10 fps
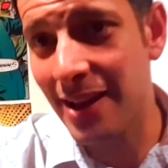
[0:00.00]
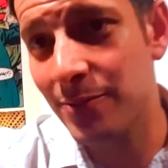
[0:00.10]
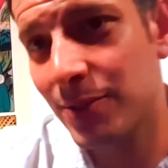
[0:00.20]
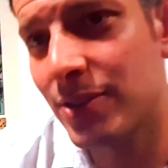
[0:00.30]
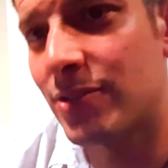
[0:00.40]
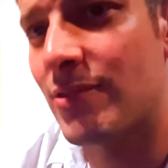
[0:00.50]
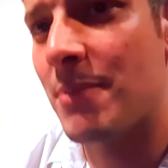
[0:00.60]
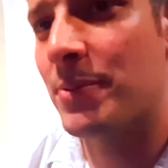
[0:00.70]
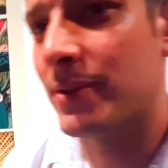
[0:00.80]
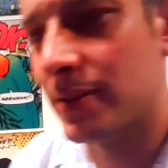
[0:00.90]
I'm going to
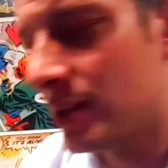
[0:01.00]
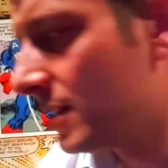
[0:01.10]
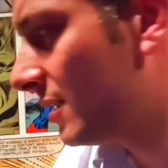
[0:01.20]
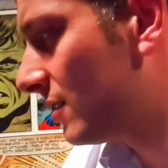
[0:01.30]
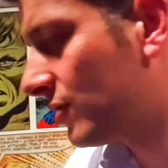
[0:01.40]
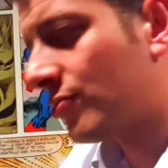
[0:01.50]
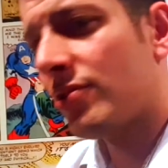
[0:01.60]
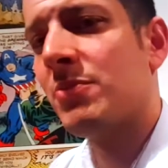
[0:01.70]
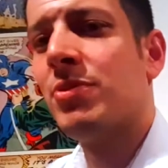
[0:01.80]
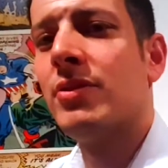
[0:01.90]
grab the
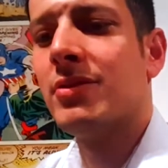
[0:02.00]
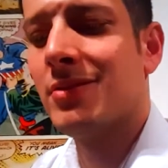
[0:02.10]
tripod